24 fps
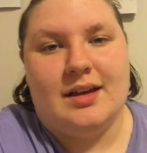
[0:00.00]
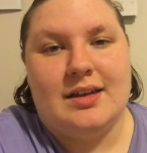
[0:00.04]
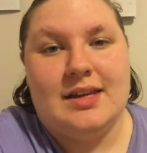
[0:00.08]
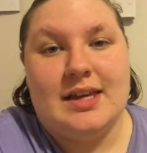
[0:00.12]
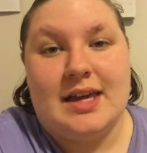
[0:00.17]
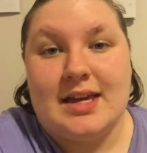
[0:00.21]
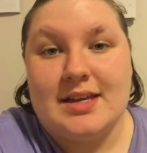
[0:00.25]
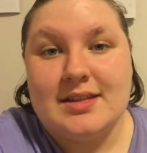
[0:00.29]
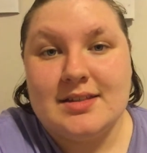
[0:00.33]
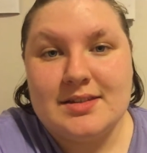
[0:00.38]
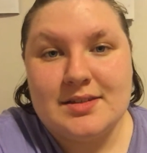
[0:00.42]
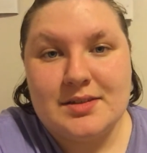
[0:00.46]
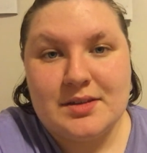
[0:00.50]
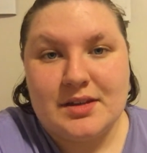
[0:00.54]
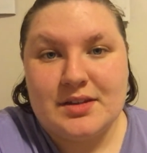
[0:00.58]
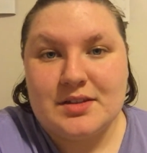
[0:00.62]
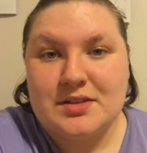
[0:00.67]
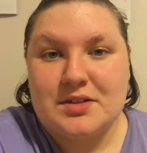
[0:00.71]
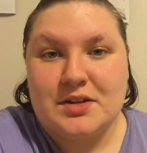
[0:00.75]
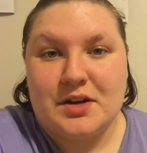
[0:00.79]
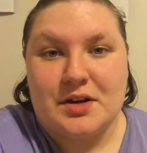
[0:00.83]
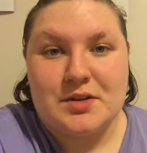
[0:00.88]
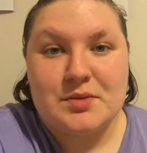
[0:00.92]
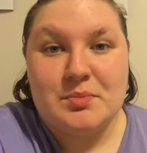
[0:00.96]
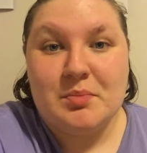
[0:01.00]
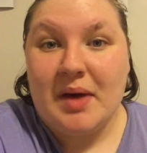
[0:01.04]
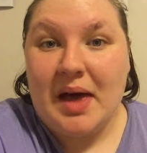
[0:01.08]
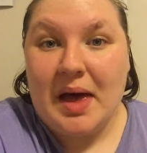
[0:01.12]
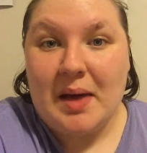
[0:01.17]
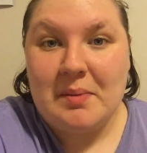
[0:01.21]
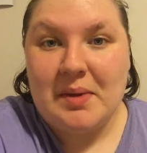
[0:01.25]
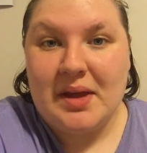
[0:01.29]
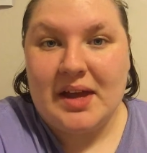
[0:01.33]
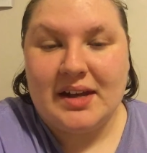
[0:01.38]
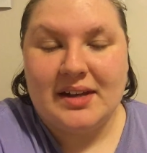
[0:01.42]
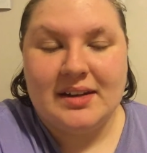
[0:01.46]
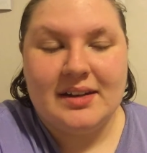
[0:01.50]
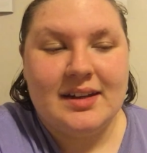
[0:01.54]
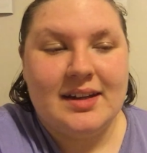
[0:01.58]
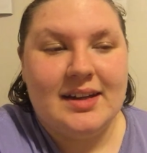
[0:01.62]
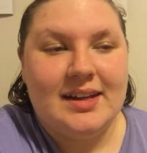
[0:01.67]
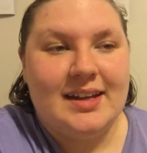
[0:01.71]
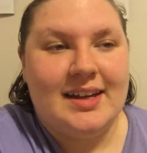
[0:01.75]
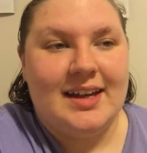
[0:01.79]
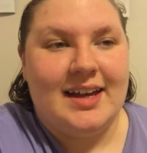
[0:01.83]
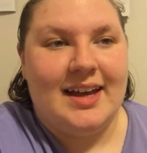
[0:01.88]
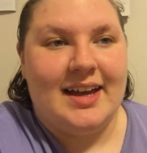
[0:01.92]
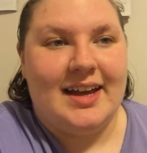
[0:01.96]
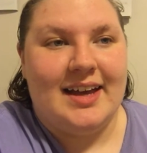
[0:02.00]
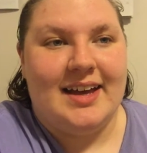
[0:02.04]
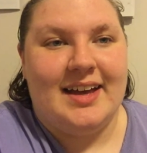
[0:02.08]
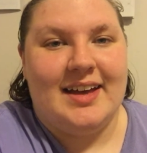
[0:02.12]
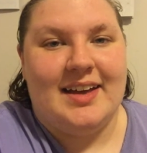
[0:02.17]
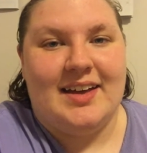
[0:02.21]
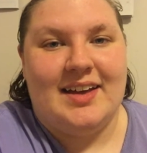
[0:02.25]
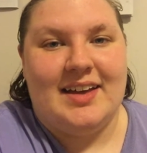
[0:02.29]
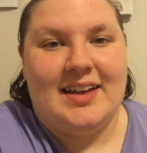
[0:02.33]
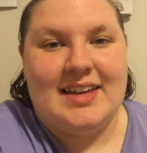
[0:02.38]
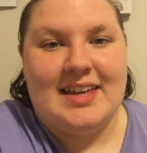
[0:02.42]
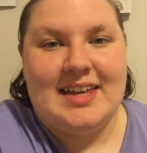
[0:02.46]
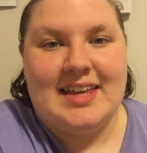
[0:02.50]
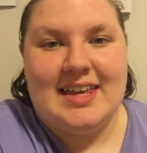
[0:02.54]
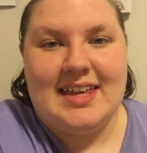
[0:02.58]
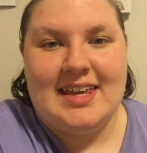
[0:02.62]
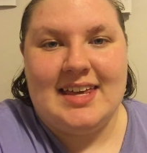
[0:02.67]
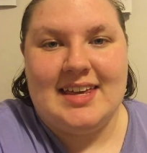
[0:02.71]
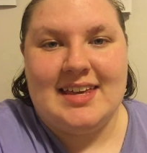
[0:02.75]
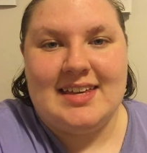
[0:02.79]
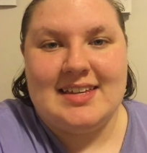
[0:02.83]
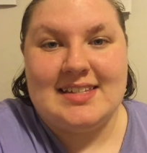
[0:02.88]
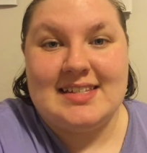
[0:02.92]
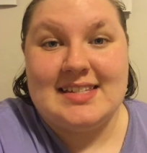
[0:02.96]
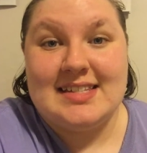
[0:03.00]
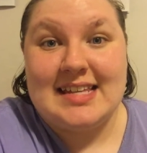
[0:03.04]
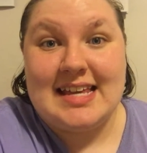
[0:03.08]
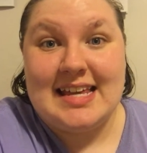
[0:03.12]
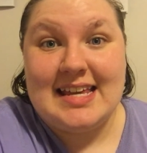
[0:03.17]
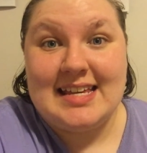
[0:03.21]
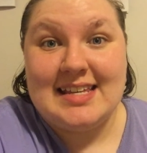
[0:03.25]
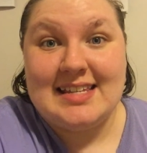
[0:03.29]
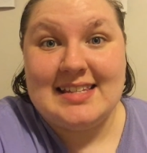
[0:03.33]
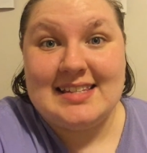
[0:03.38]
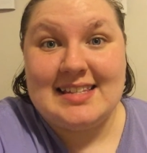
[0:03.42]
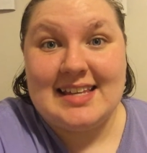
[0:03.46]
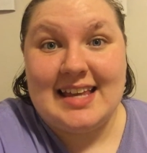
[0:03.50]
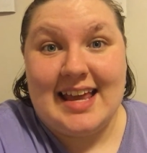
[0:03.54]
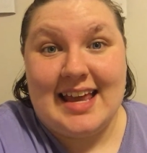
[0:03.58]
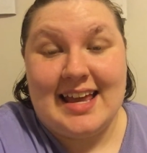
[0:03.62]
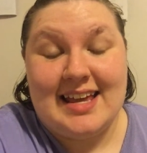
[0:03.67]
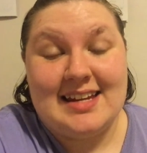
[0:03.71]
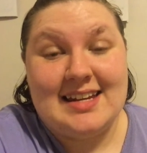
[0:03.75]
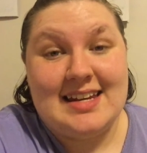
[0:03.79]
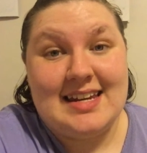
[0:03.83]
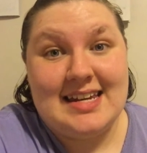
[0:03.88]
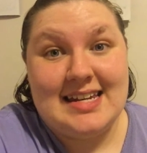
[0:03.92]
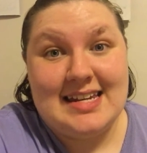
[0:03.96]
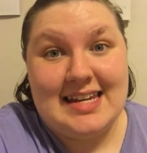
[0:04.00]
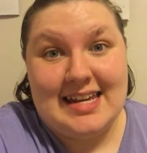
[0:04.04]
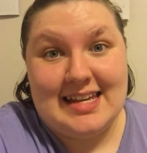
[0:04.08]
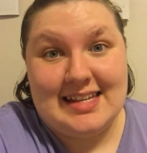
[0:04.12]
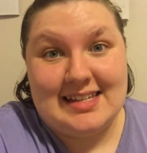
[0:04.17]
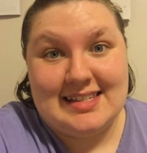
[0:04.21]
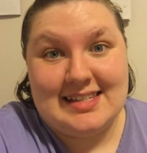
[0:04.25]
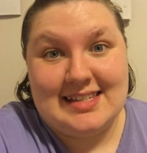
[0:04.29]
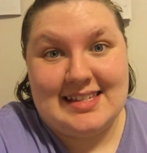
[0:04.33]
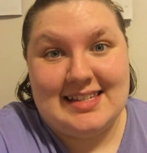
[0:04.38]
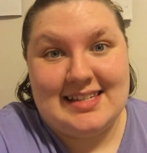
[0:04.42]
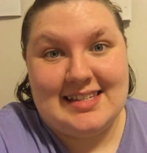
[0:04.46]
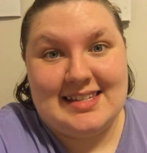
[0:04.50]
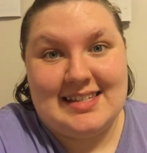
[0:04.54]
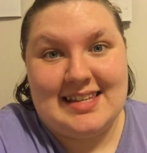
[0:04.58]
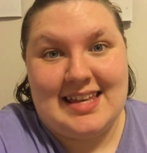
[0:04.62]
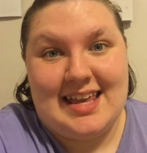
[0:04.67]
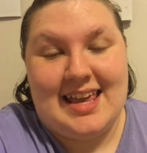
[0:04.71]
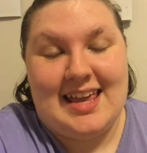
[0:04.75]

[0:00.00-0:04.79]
Yes, it stars Batman. He sings and he dances,